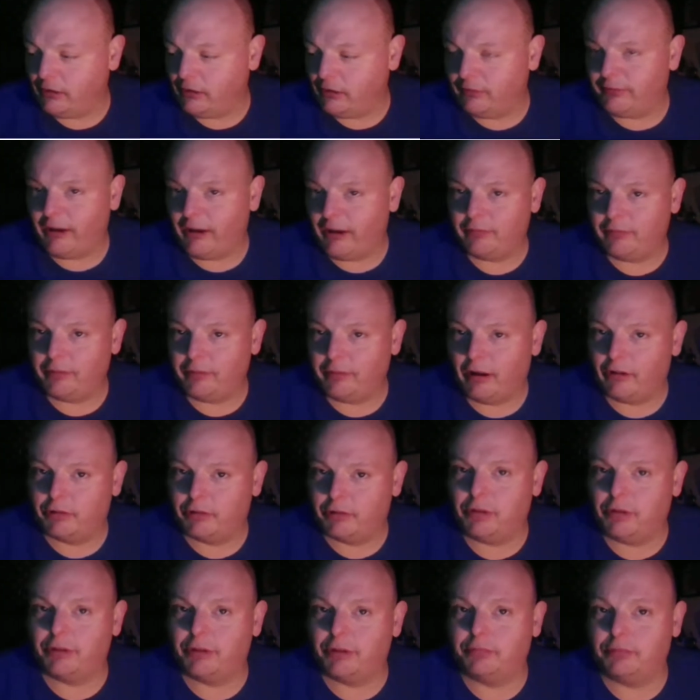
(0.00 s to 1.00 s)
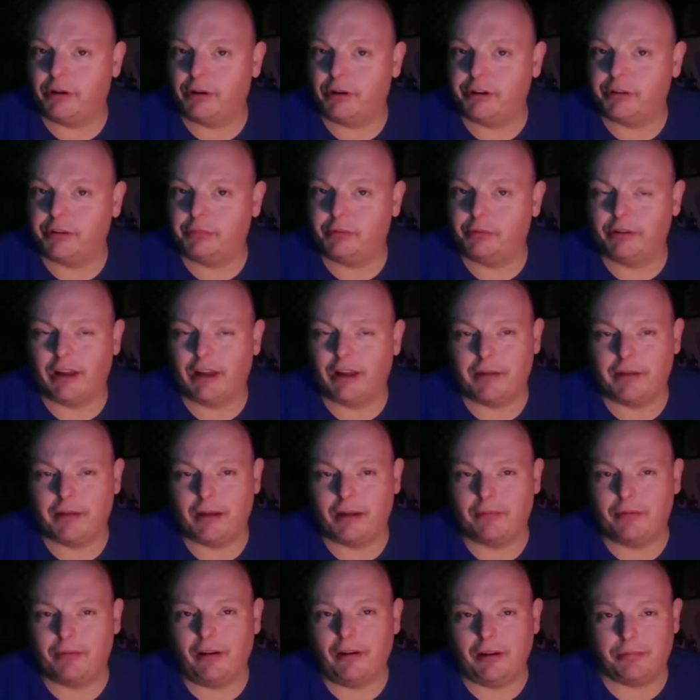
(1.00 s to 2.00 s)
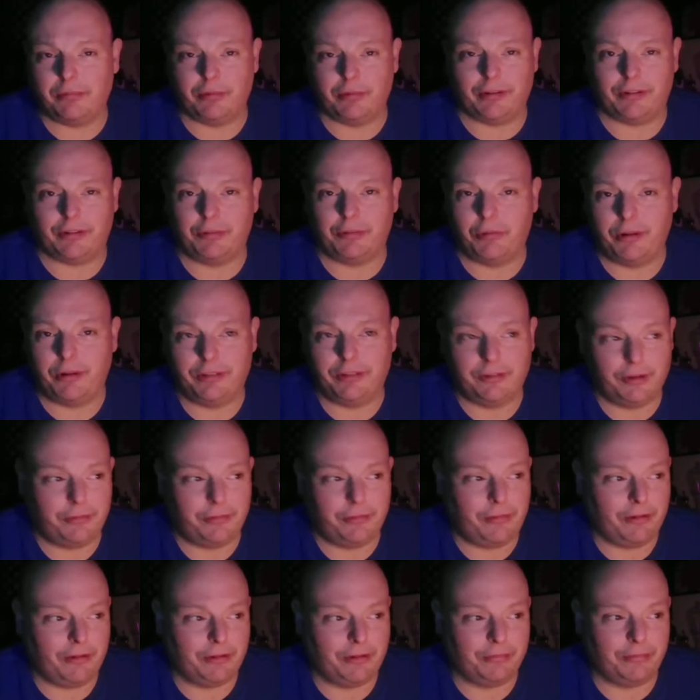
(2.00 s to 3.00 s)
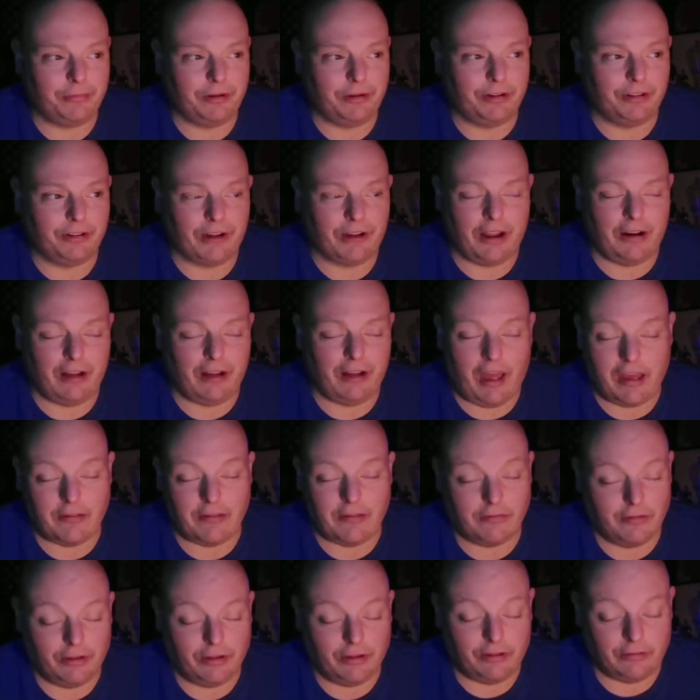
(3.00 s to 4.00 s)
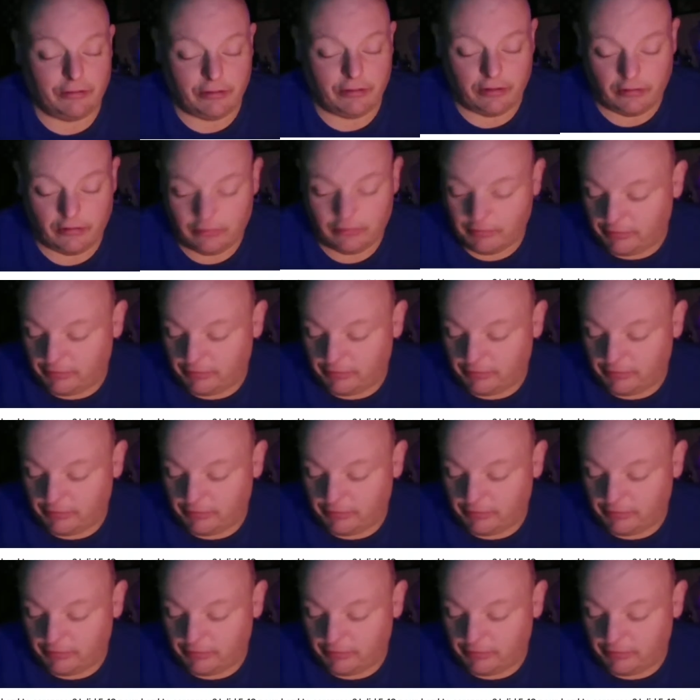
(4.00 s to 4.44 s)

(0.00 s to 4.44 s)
5 pounds plus pressure putting. I mean, I'm probably putting 20, 30 pounds of pressure. I really don't know.